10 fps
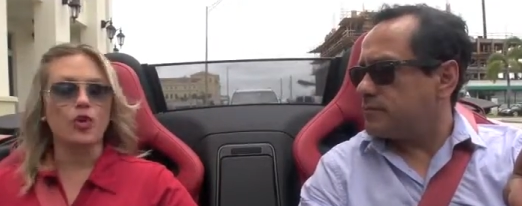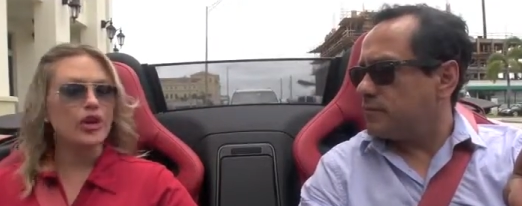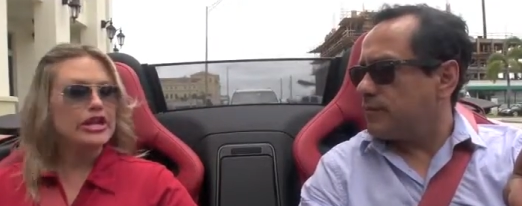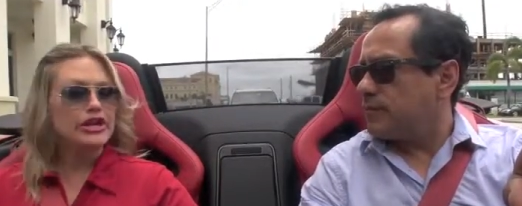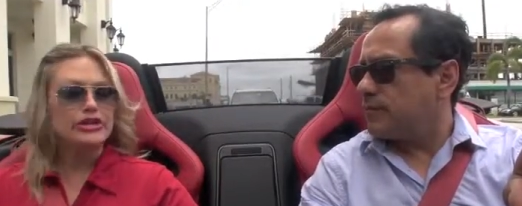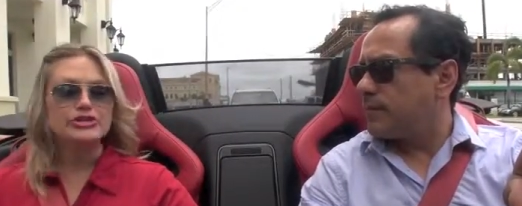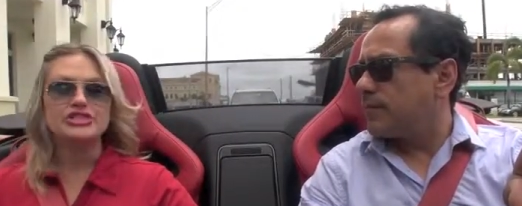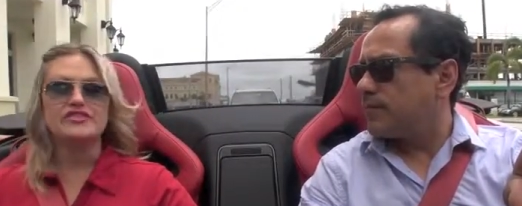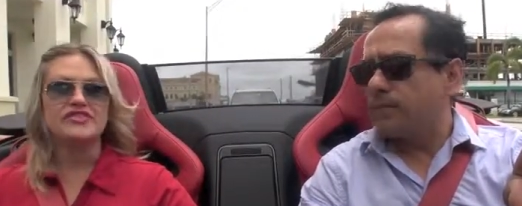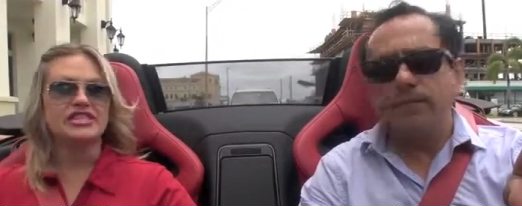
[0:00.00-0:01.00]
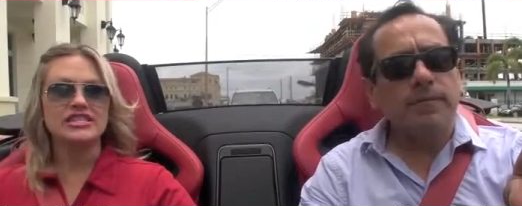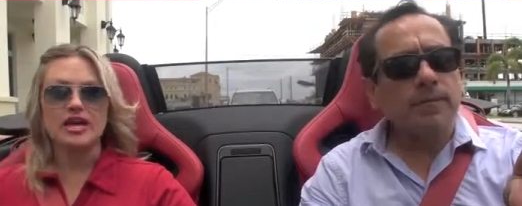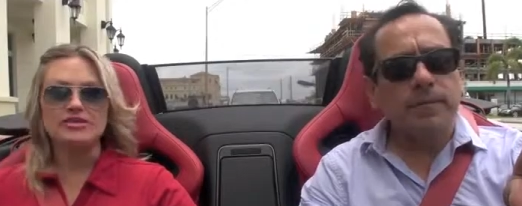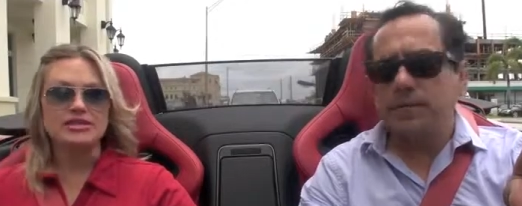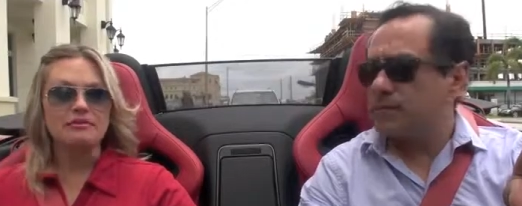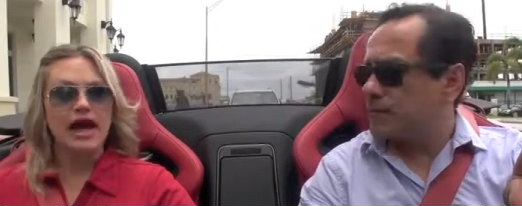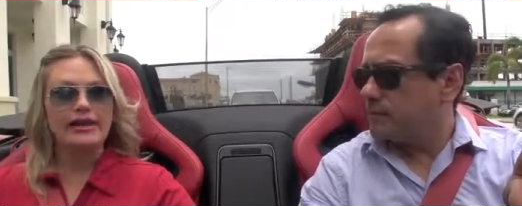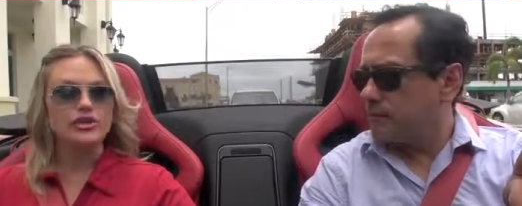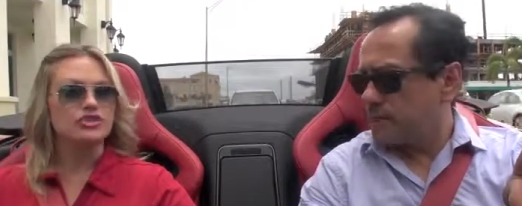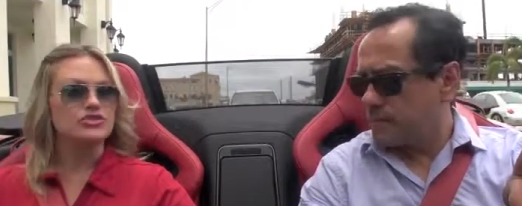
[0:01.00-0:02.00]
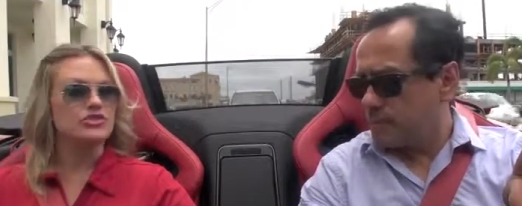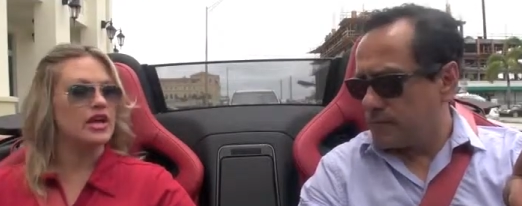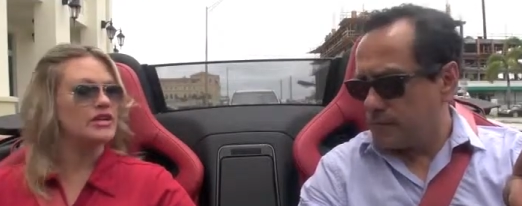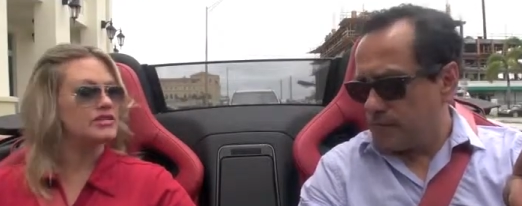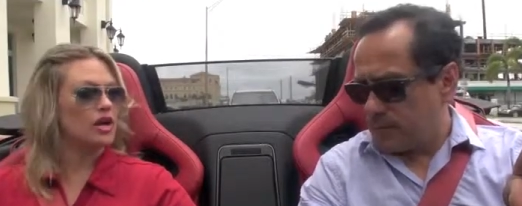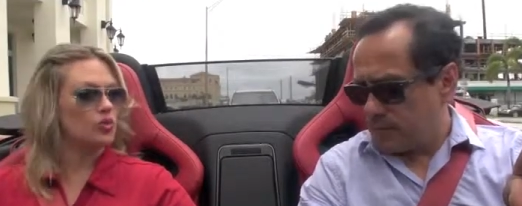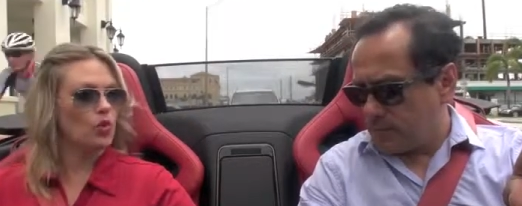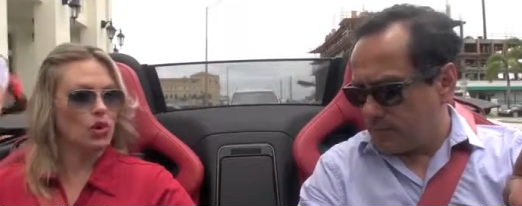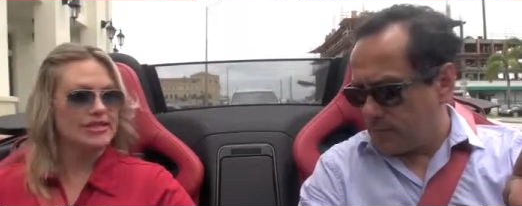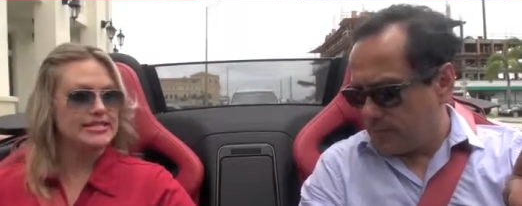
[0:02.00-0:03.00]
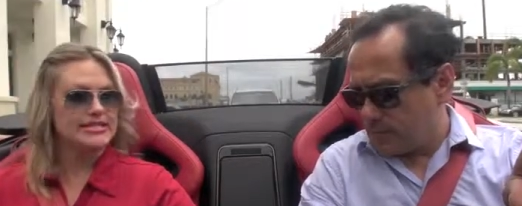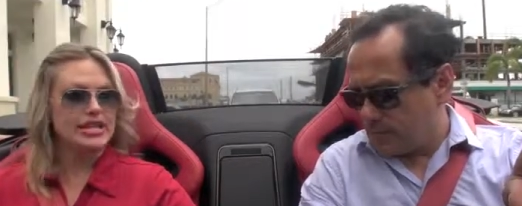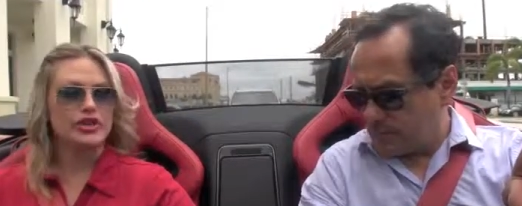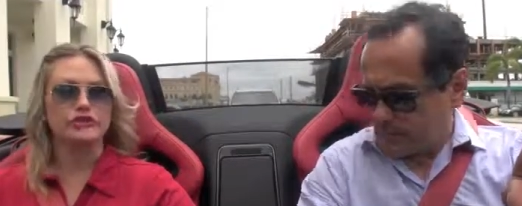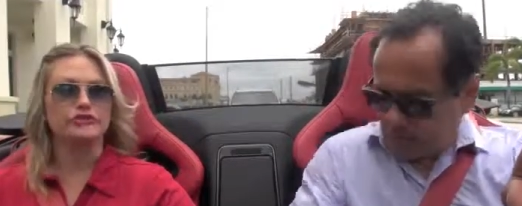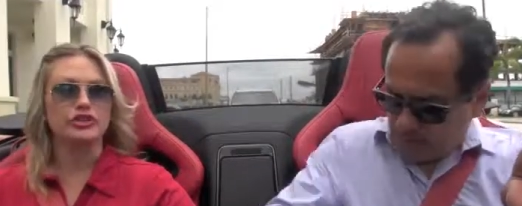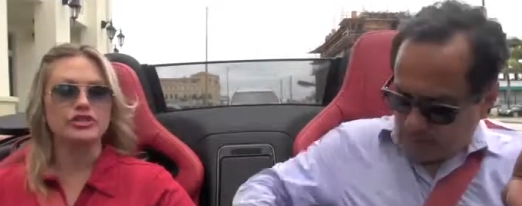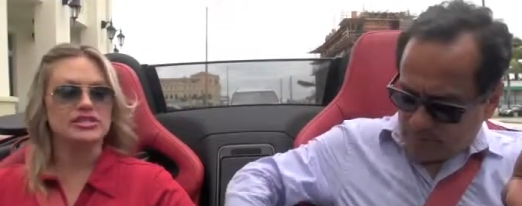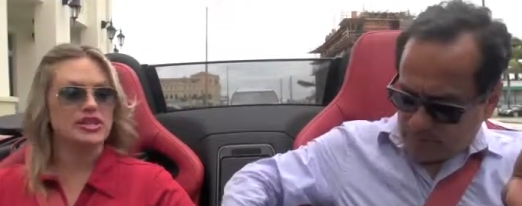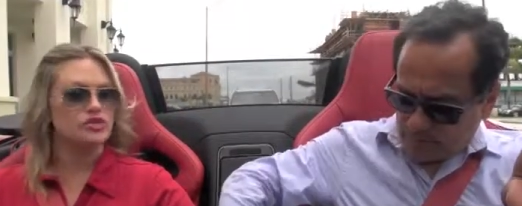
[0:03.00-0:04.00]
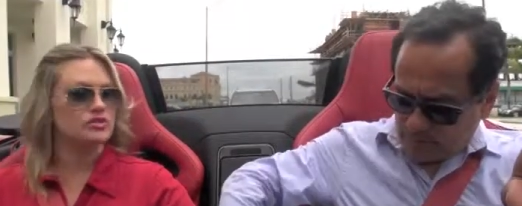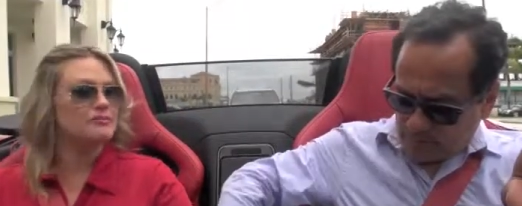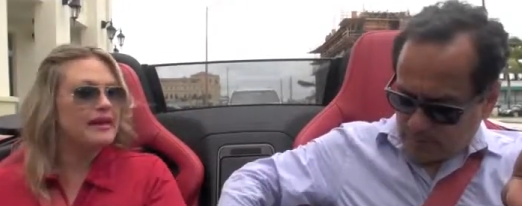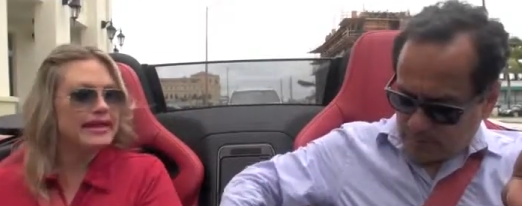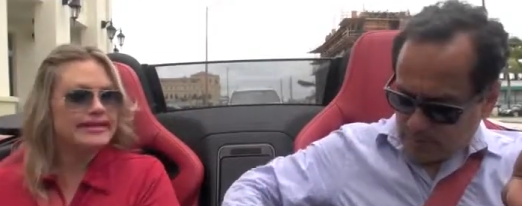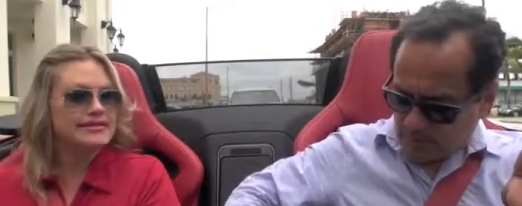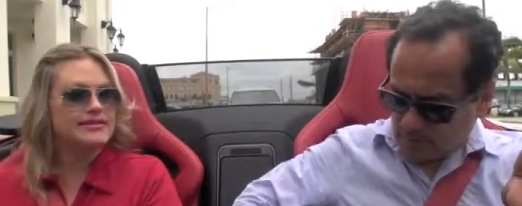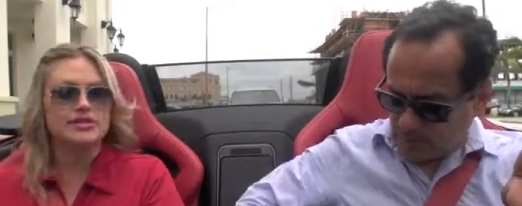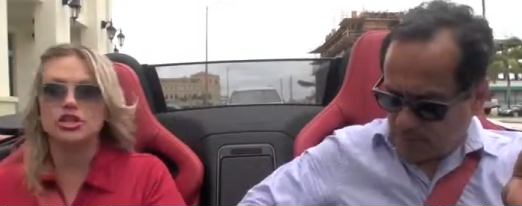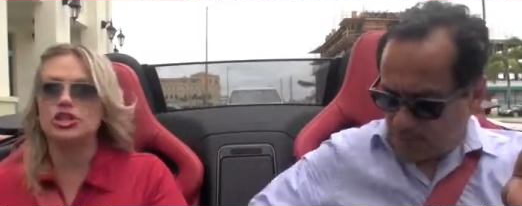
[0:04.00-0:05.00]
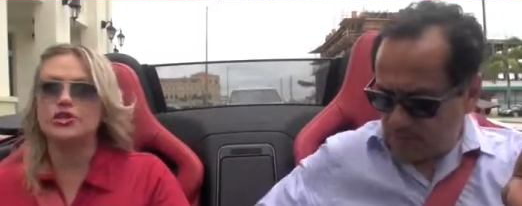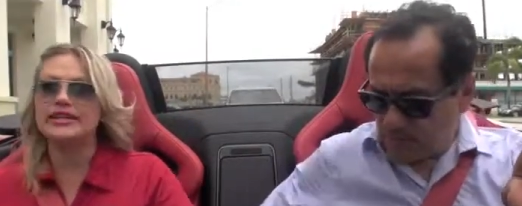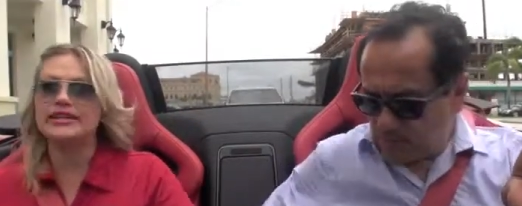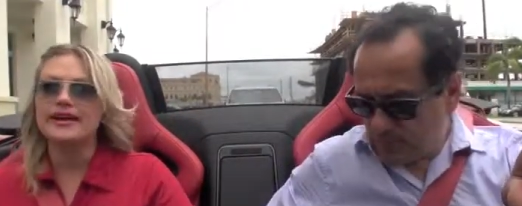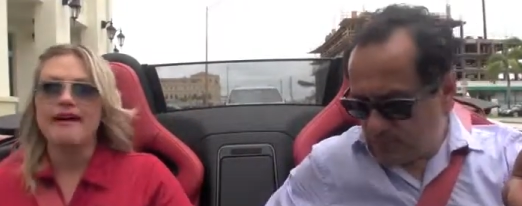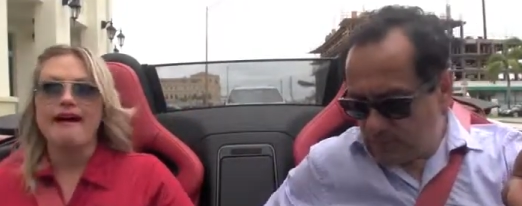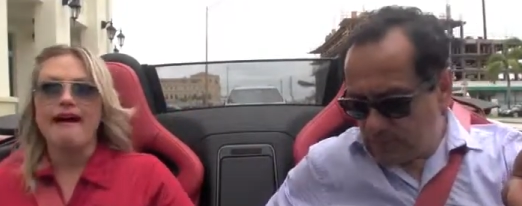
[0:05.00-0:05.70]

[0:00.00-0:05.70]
Speaker 1: four years, 50,000 miles uh, is our warranty. Your first scheduled maintenance is included.